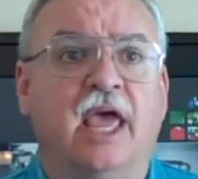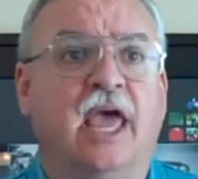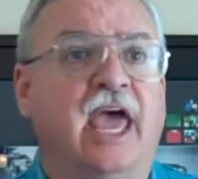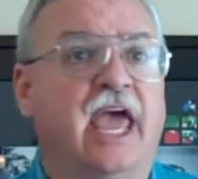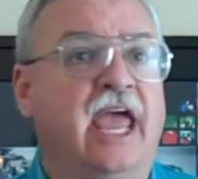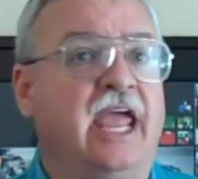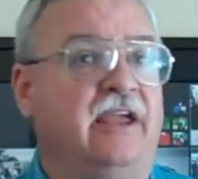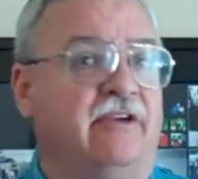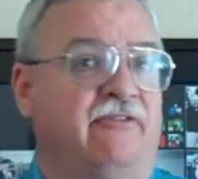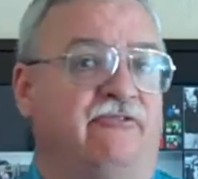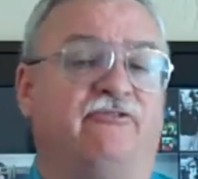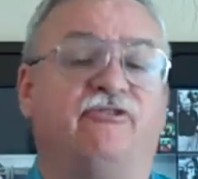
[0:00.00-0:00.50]

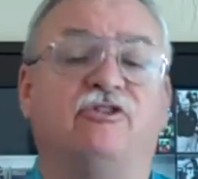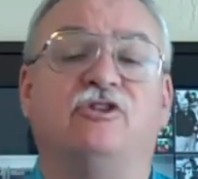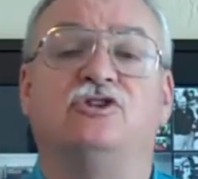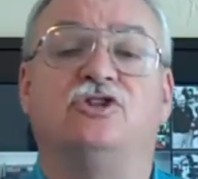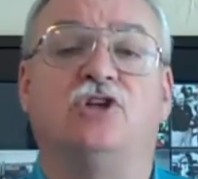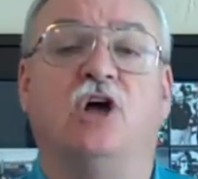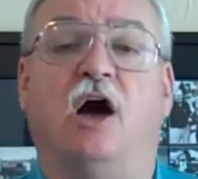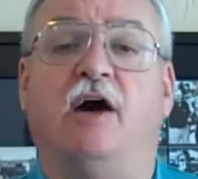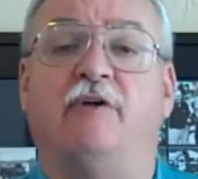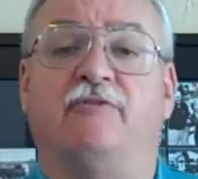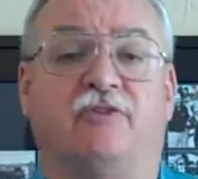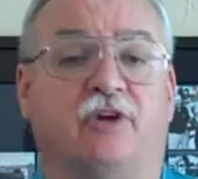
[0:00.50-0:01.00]
Hey, first
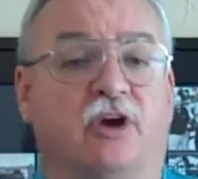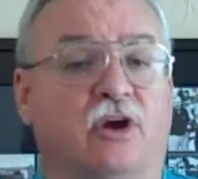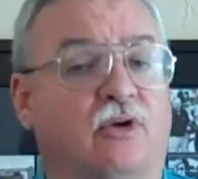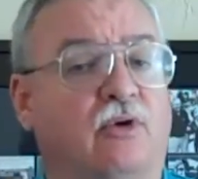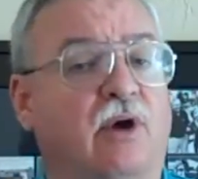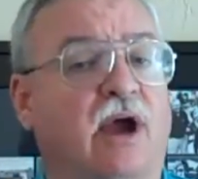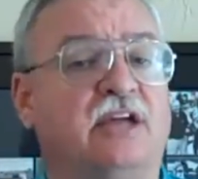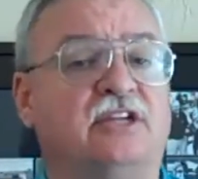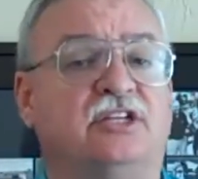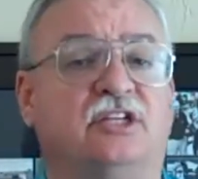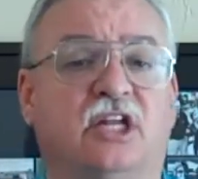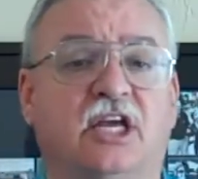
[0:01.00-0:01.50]
off,
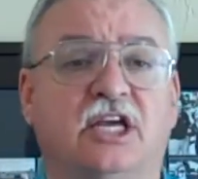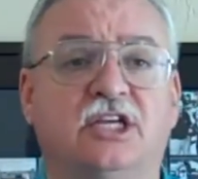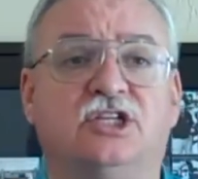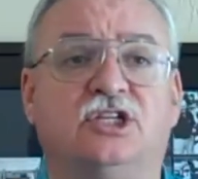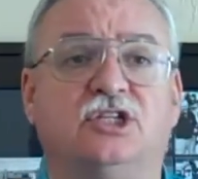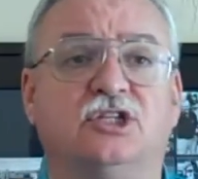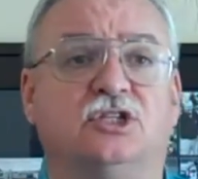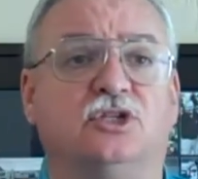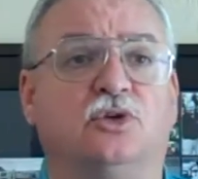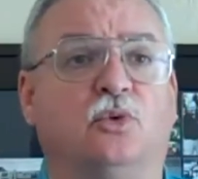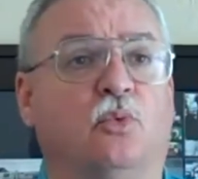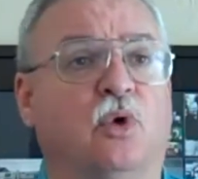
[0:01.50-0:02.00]

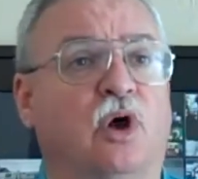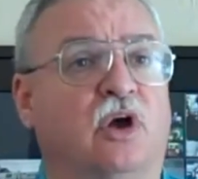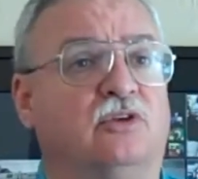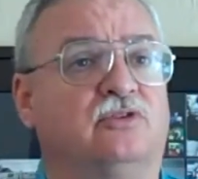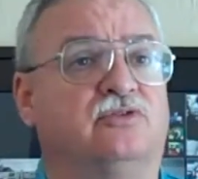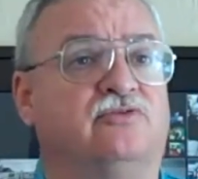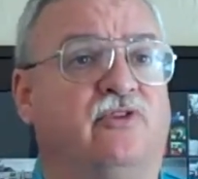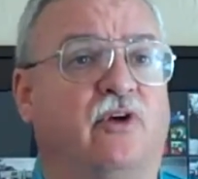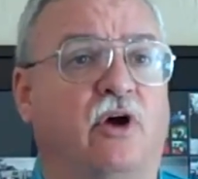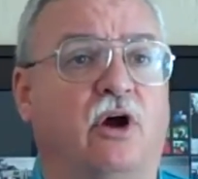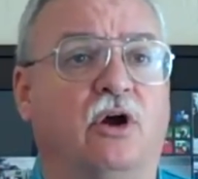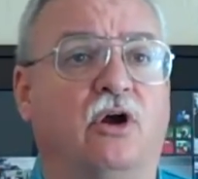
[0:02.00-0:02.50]
congratulations to
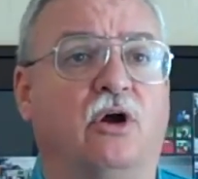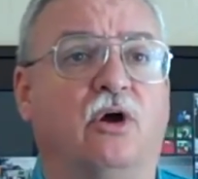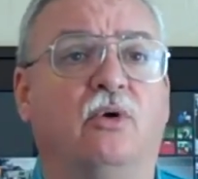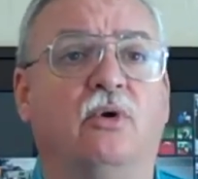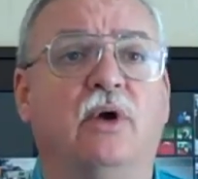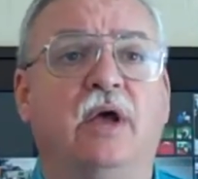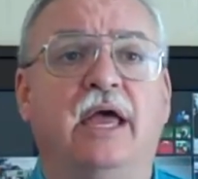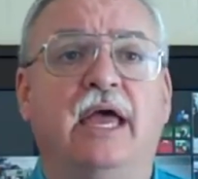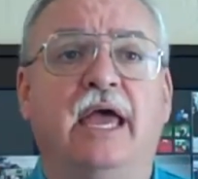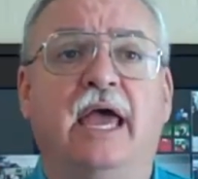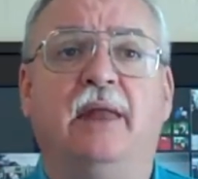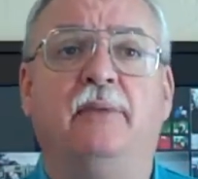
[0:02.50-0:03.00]
Wells Fargo
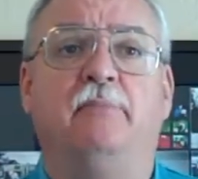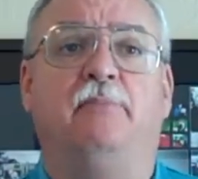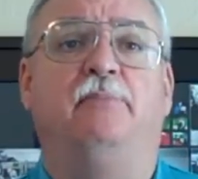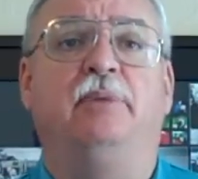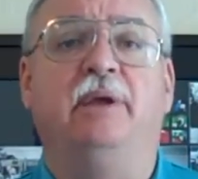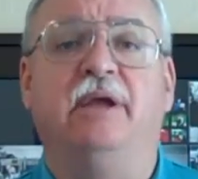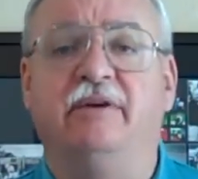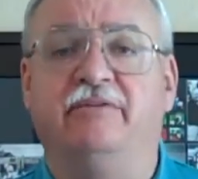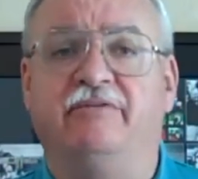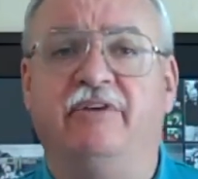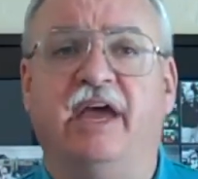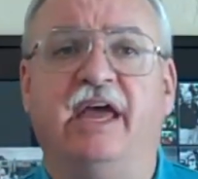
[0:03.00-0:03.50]
and
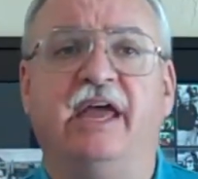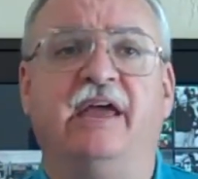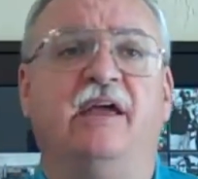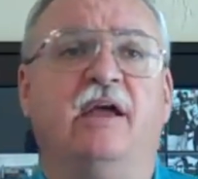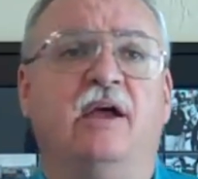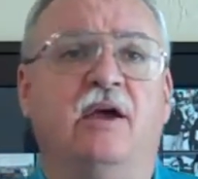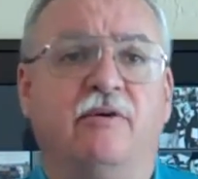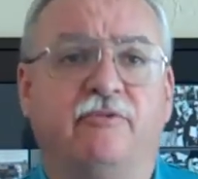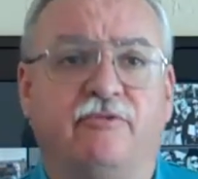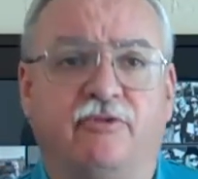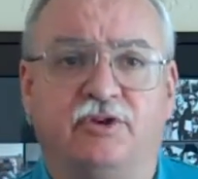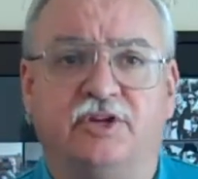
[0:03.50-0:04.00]
B of A
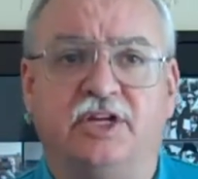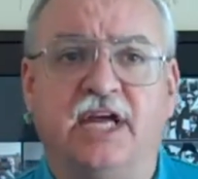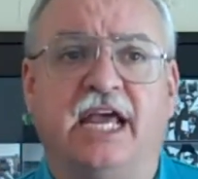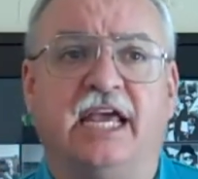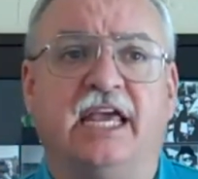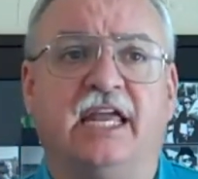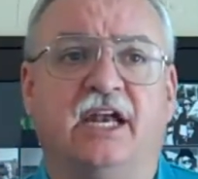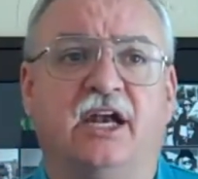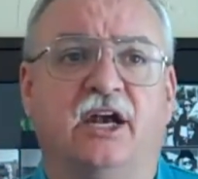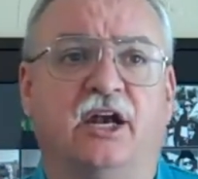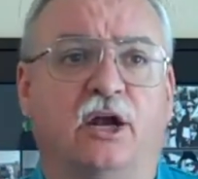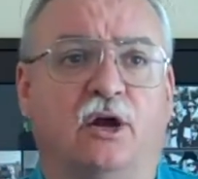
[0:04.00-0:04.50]
for
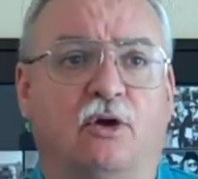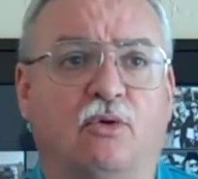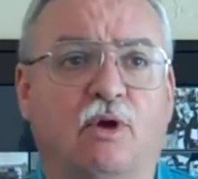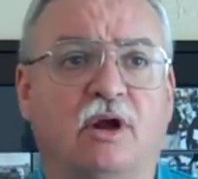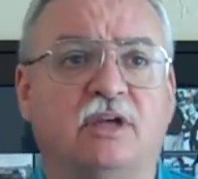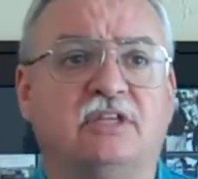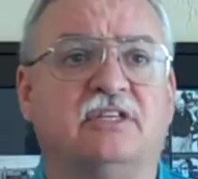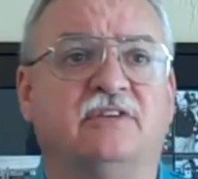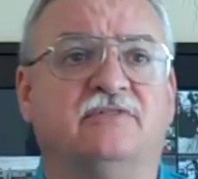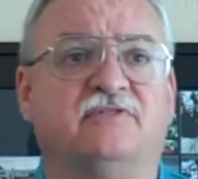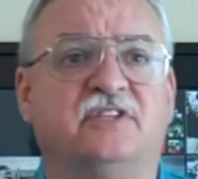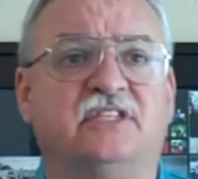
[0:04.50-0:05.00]
taking an
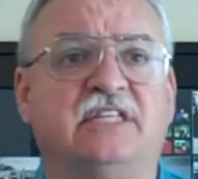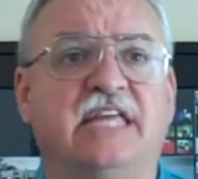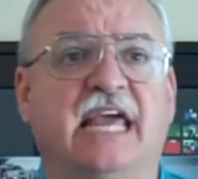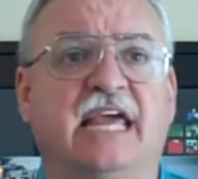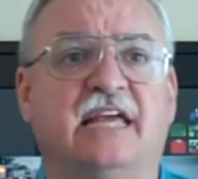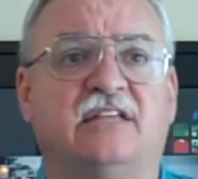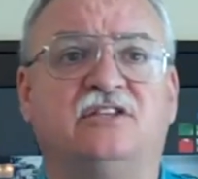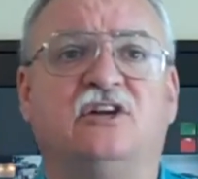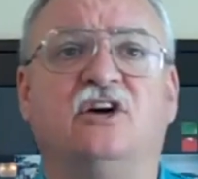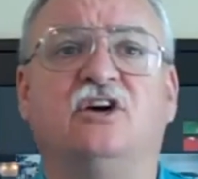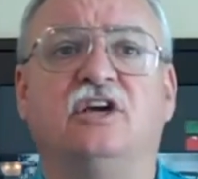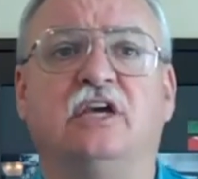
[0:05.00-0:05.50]
aggressive
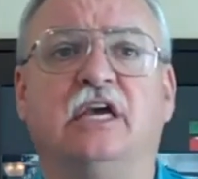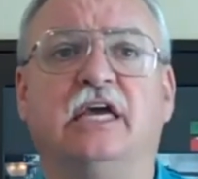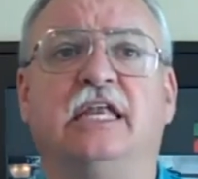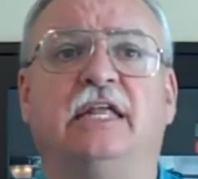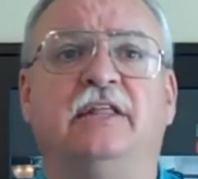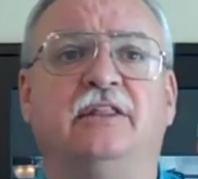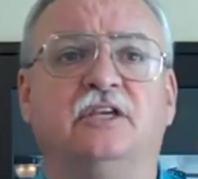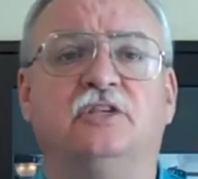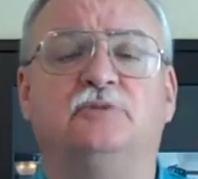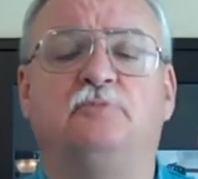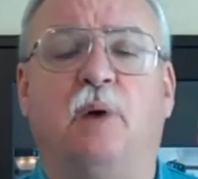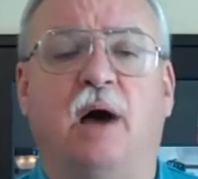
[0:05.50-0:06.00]
stance on
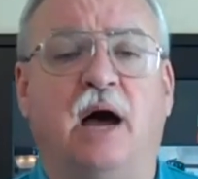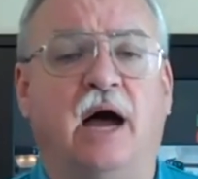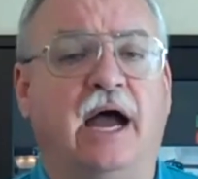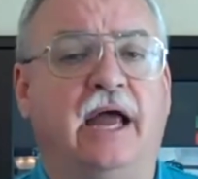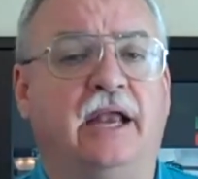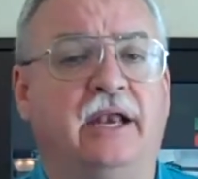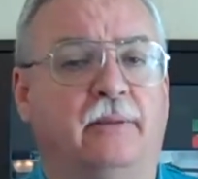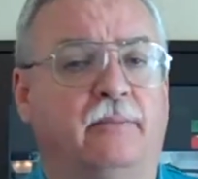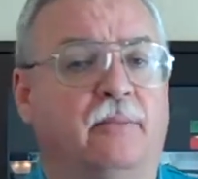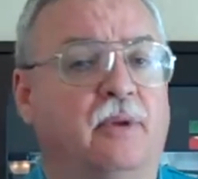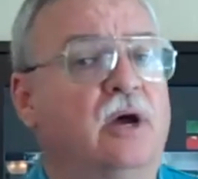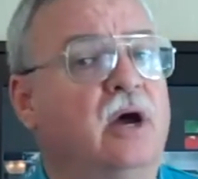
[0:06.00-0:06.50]
getting this
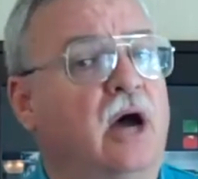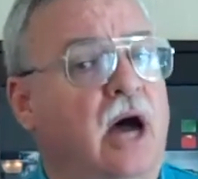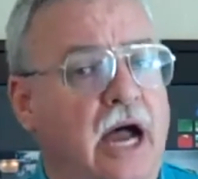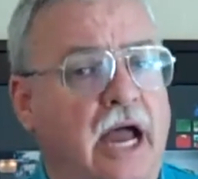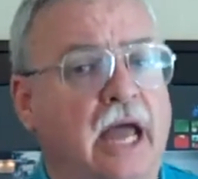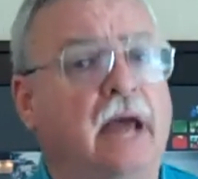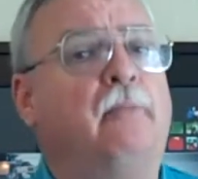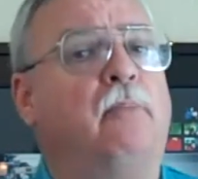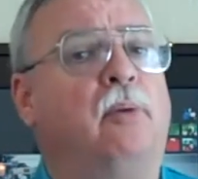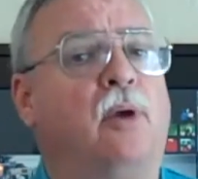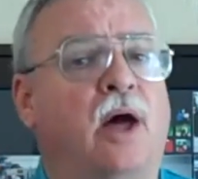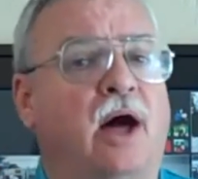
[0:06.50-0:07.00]
behind them.
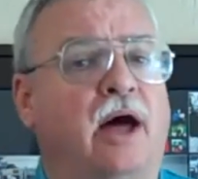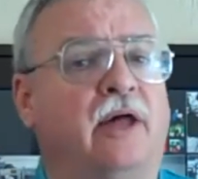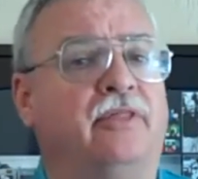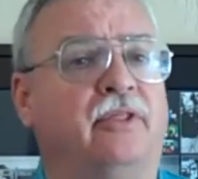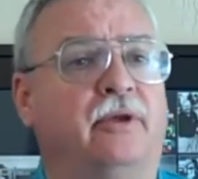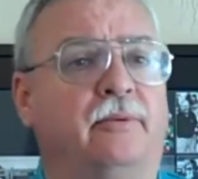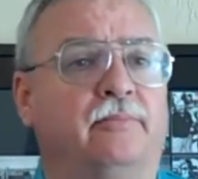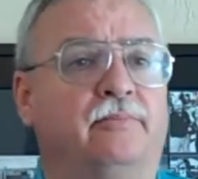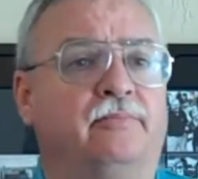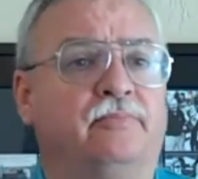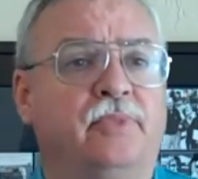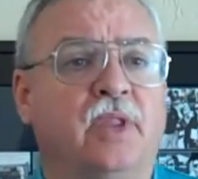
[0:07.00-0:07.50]
I applaud
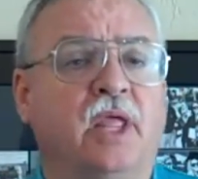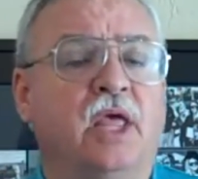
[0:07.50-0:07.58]
them.